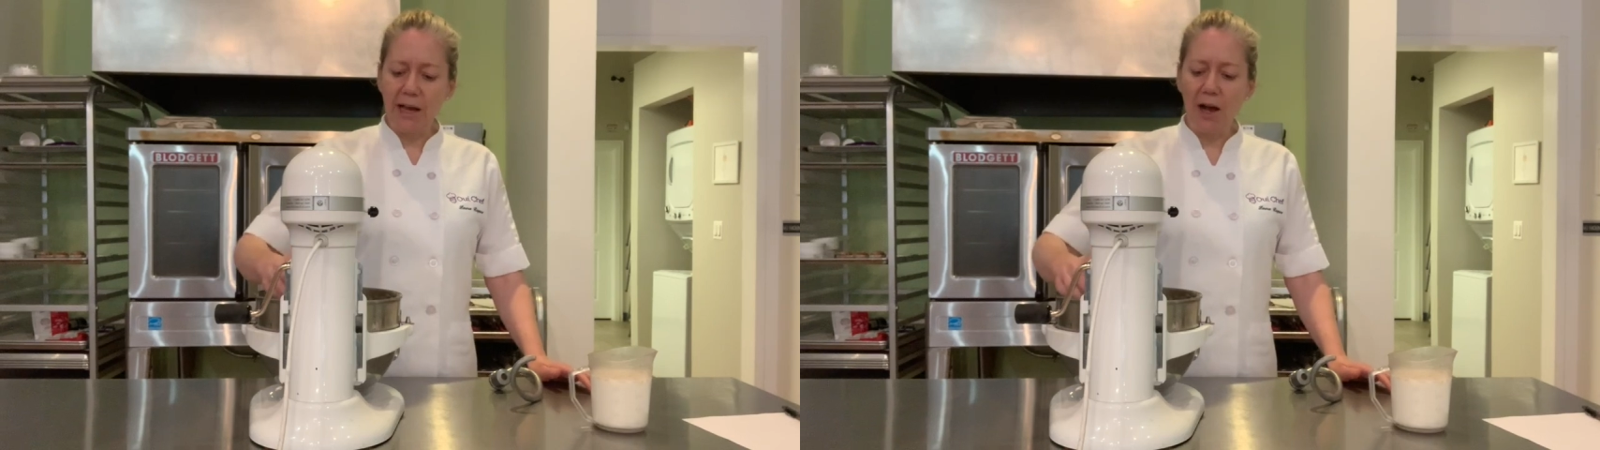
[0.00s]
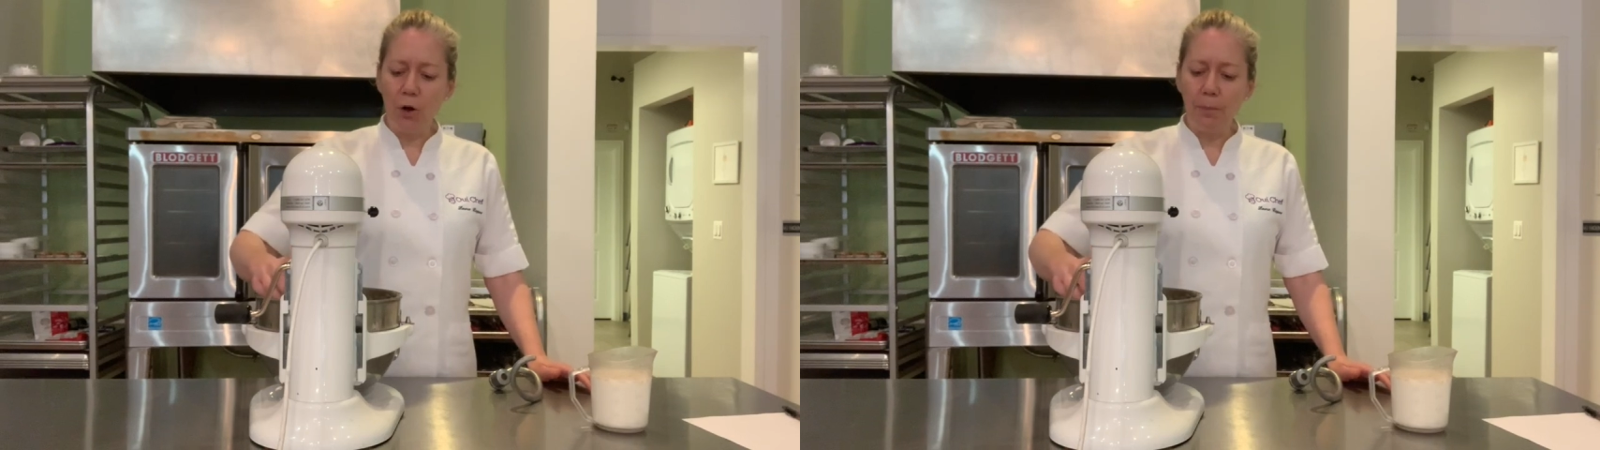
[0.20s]
to
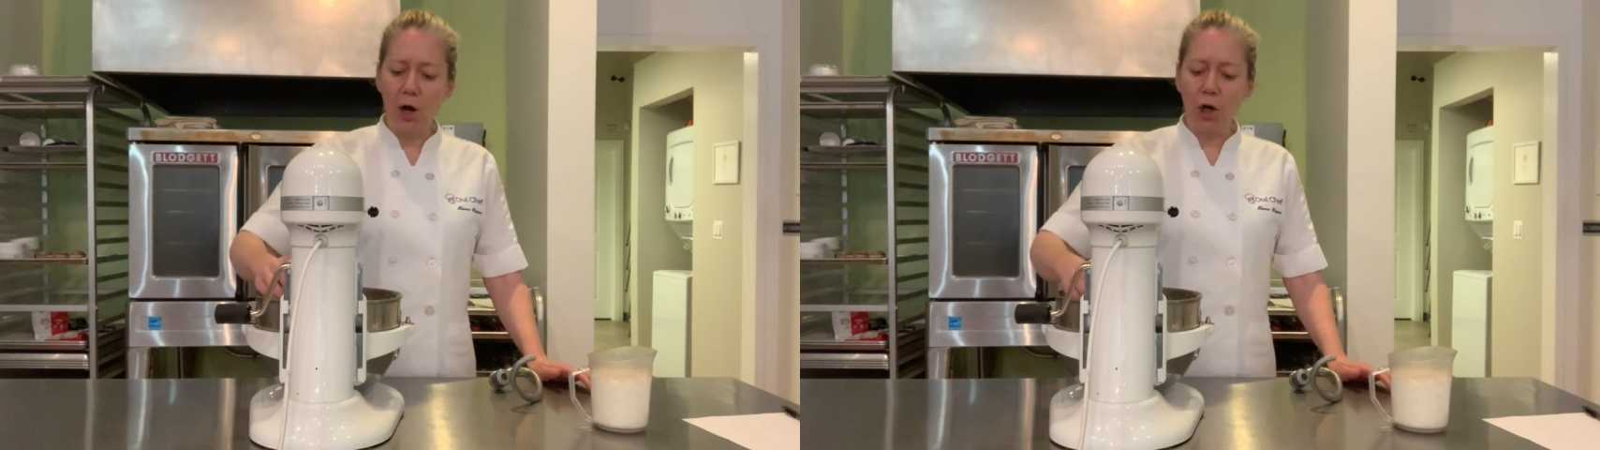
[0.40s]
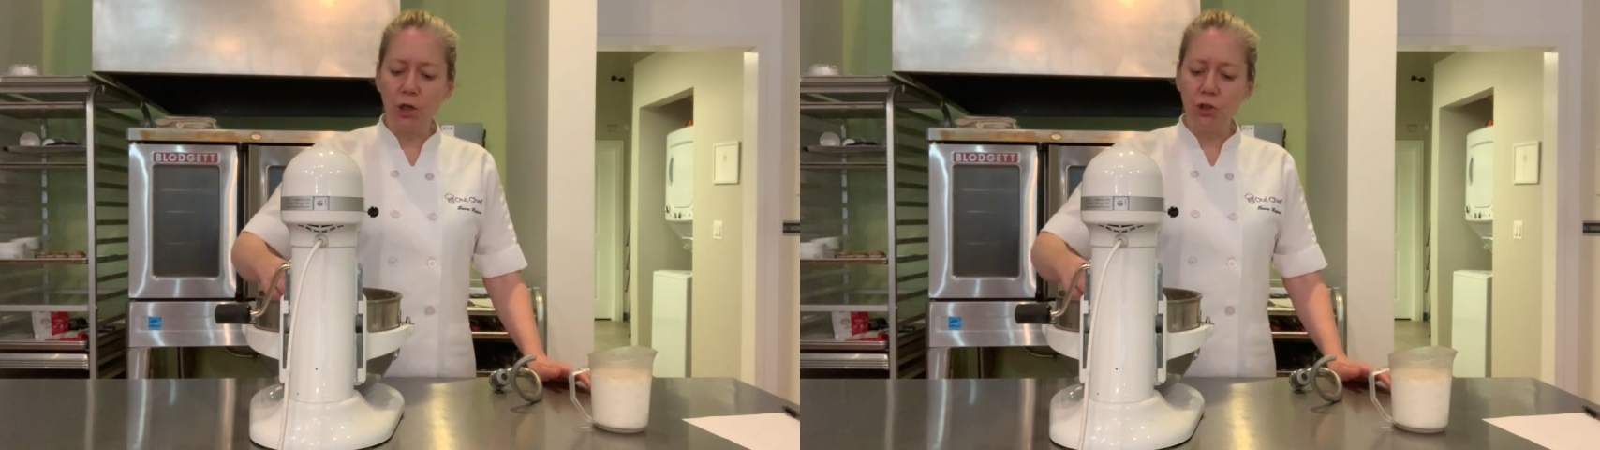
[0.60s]

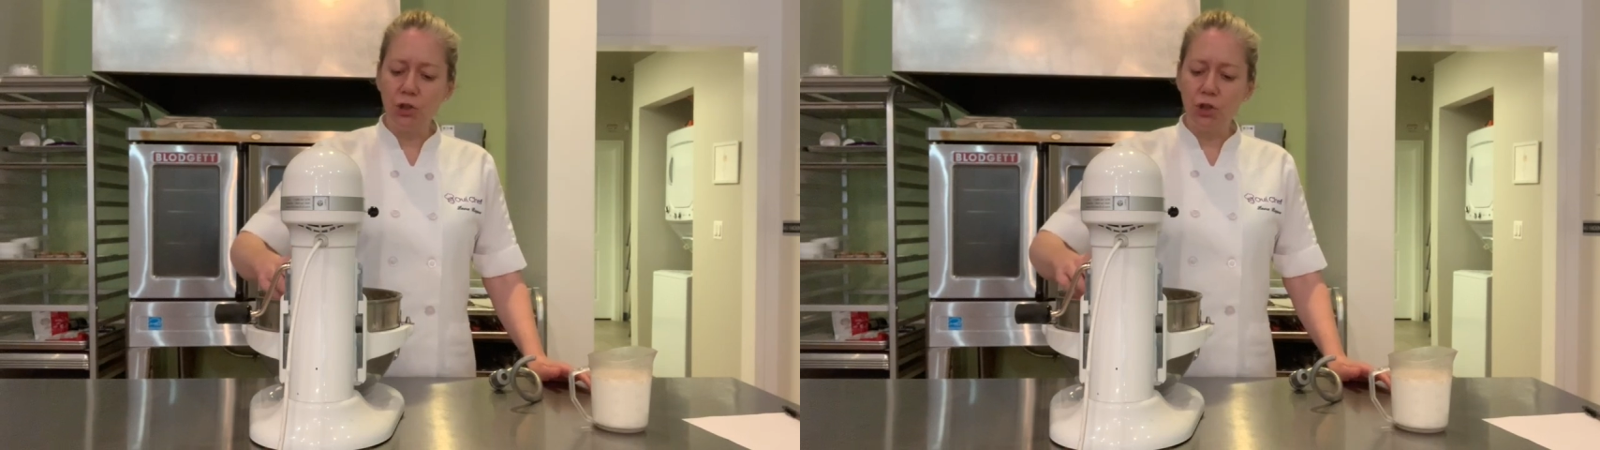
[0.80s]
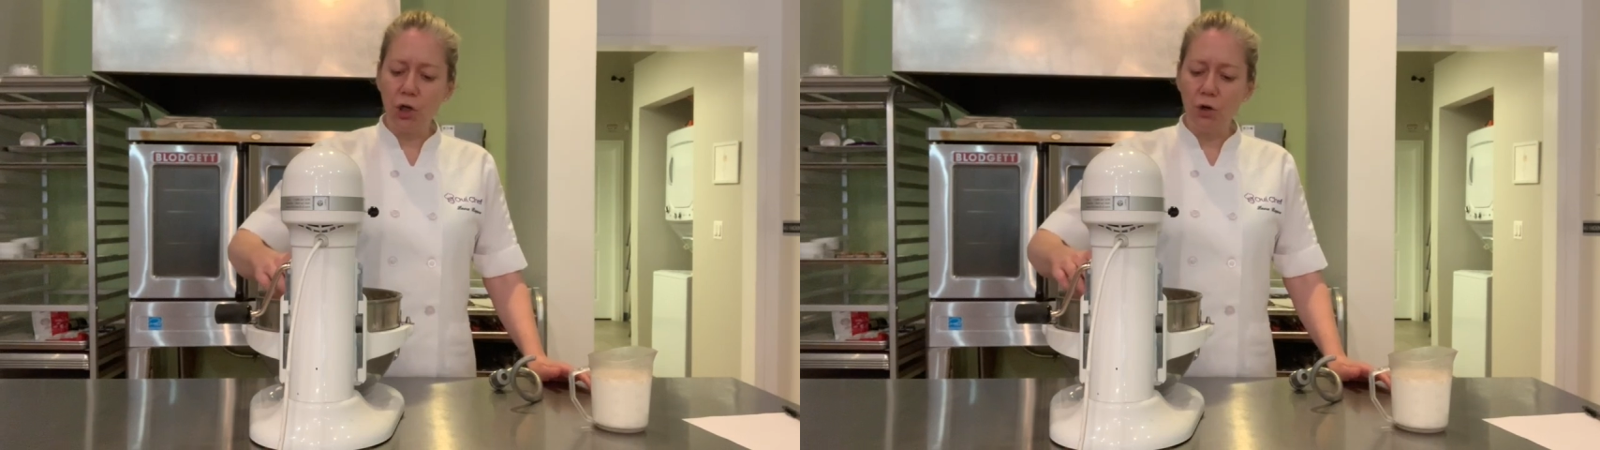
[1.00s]
help
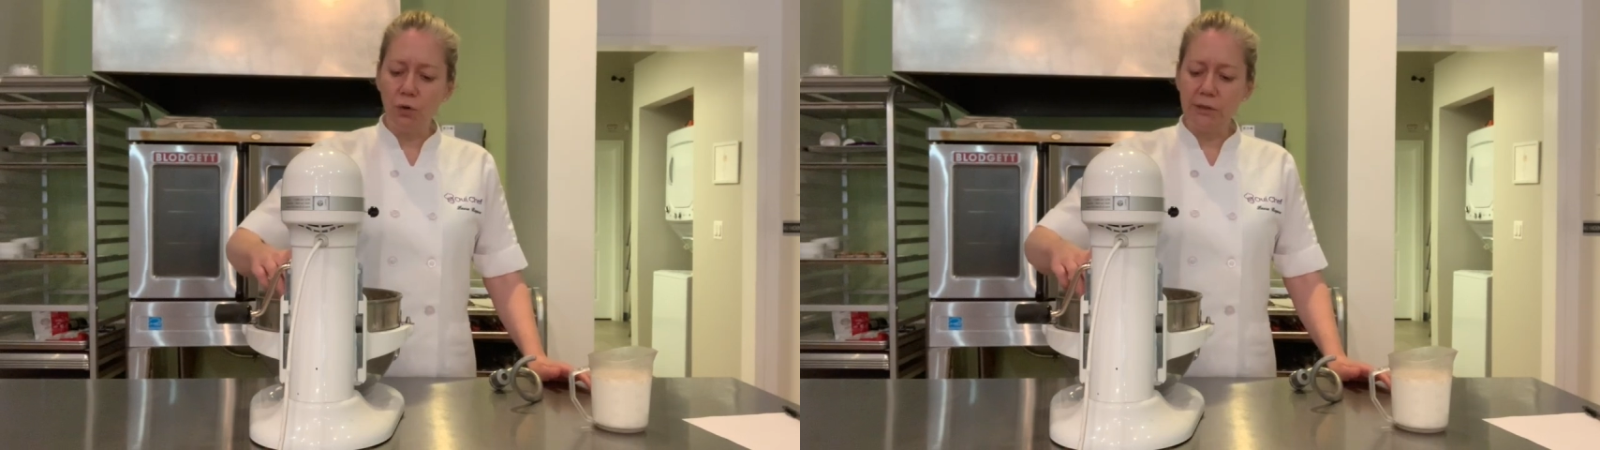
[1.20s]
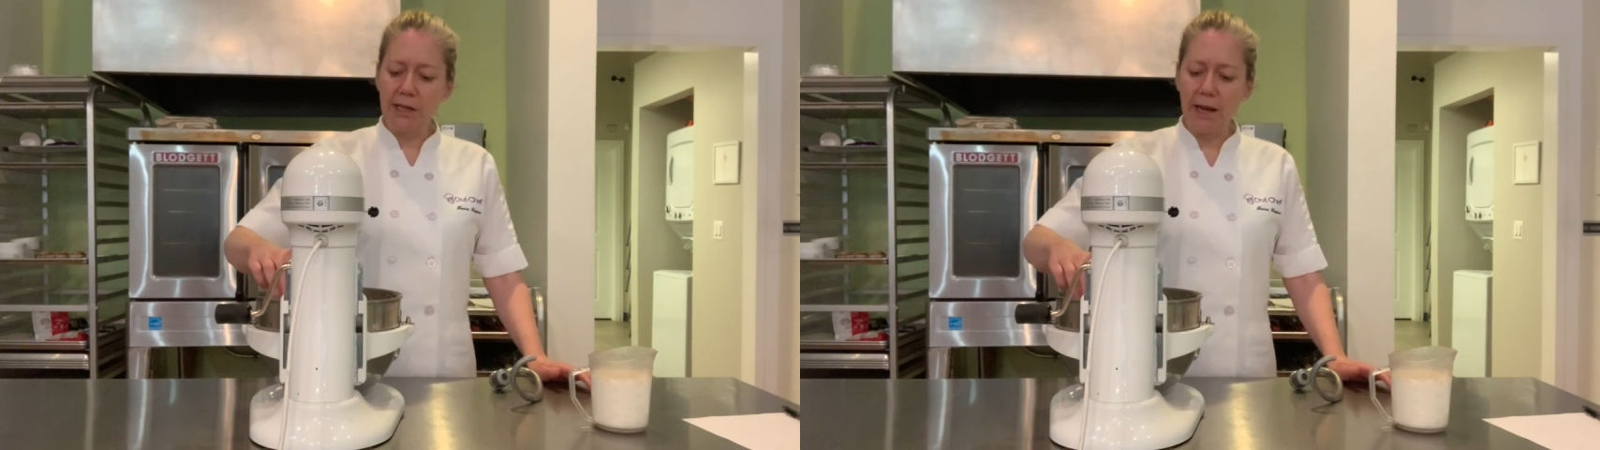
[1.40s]
our
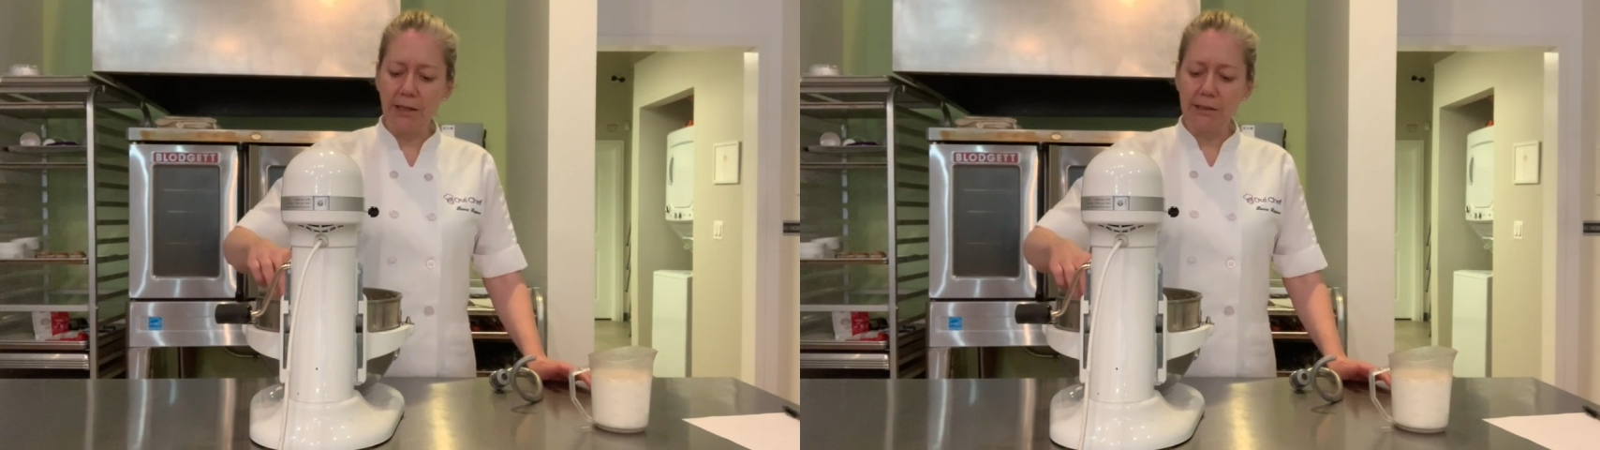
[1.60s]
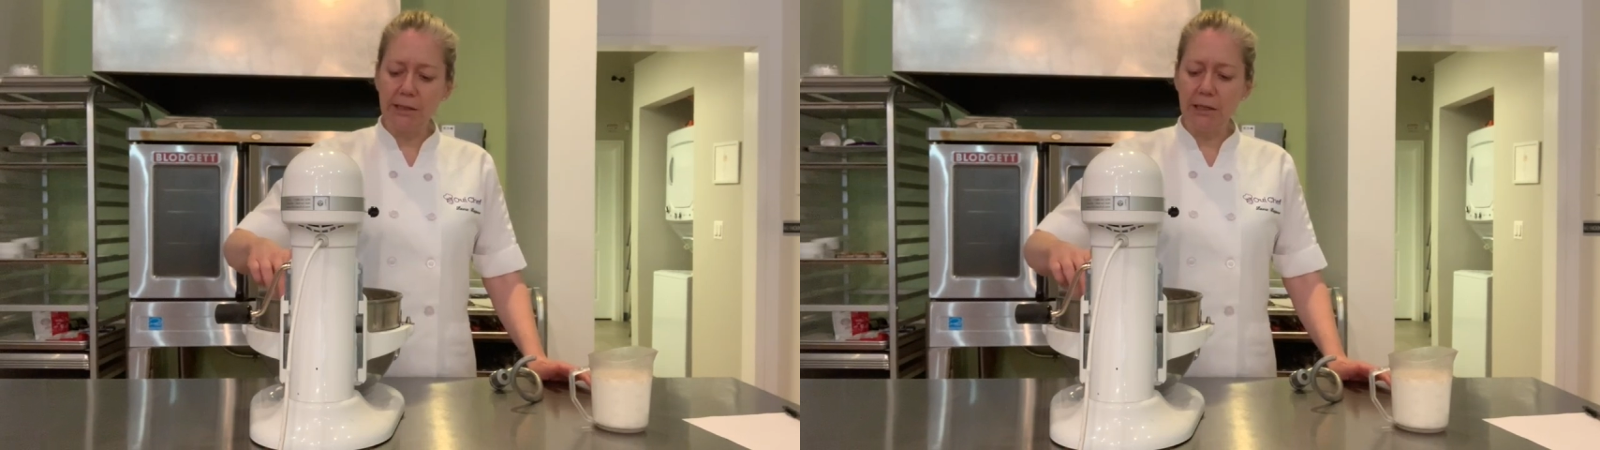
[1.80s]
dough
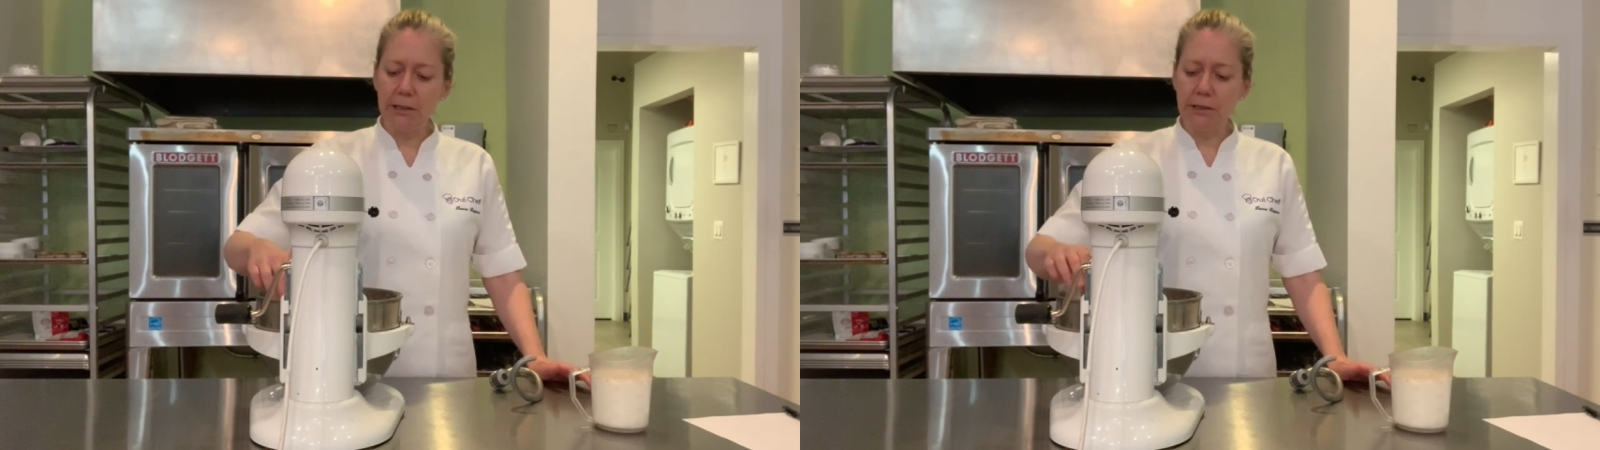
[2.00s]
taste,